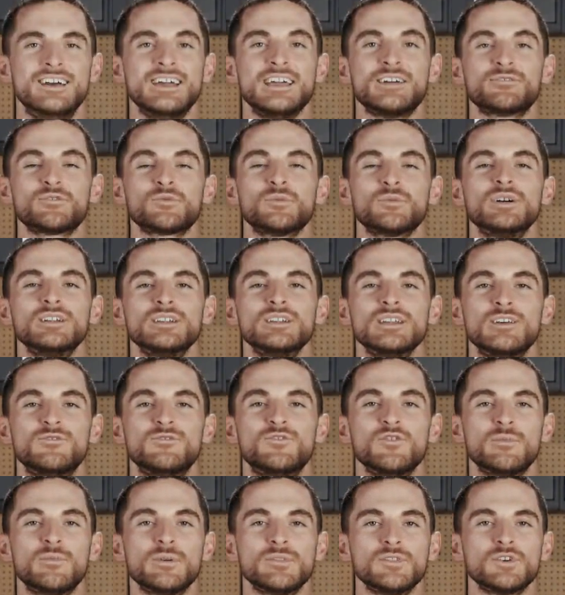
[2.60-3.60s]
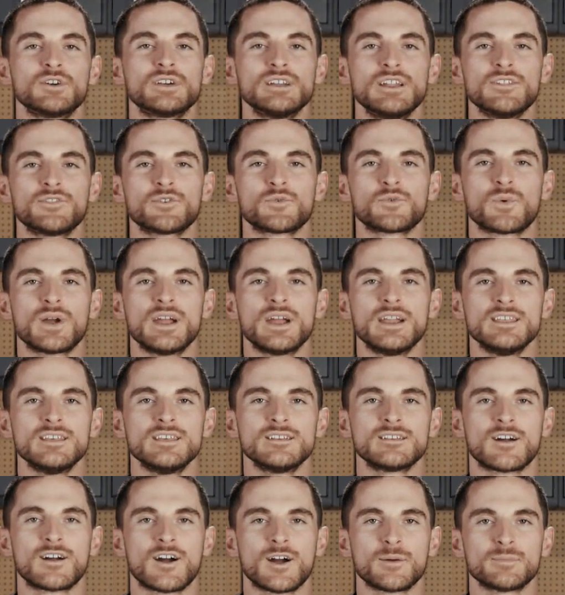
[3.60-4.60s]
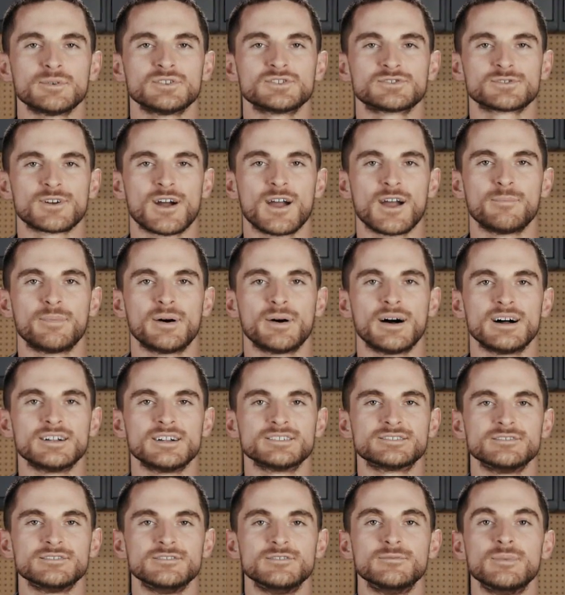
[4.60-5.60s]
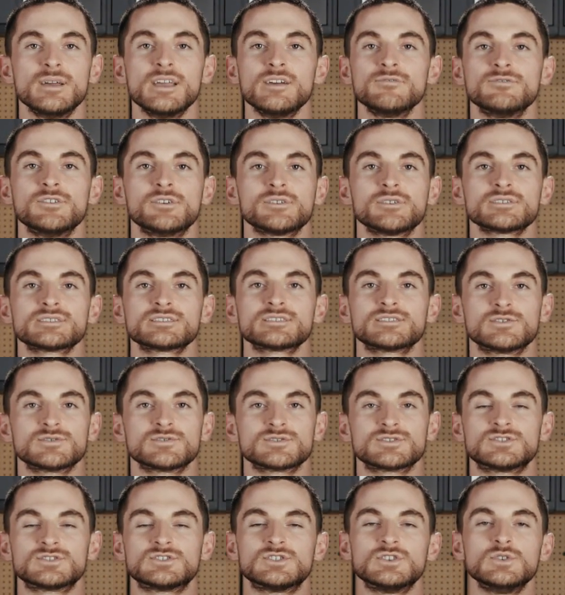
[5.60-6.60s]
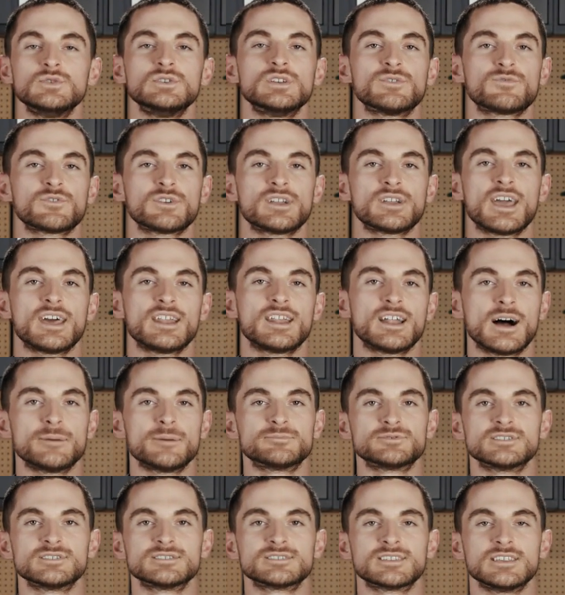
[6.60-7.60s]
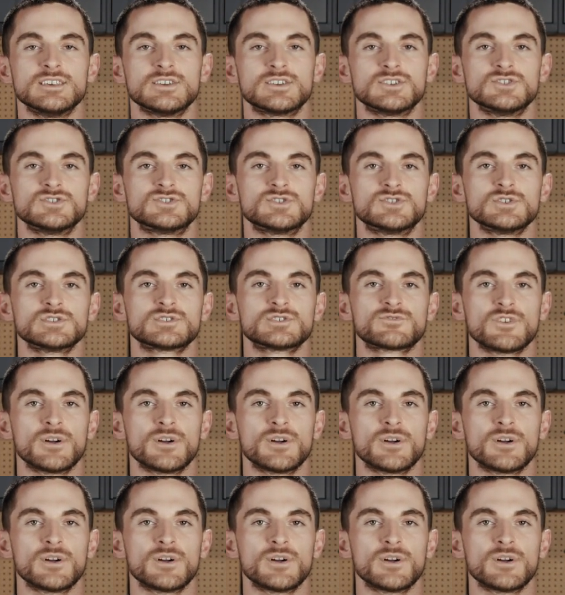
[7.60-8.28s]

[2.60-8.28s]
Hey everyone, if you've been looking at the Radian Carbon tripods, you may have noticed there's two different head options that you can choose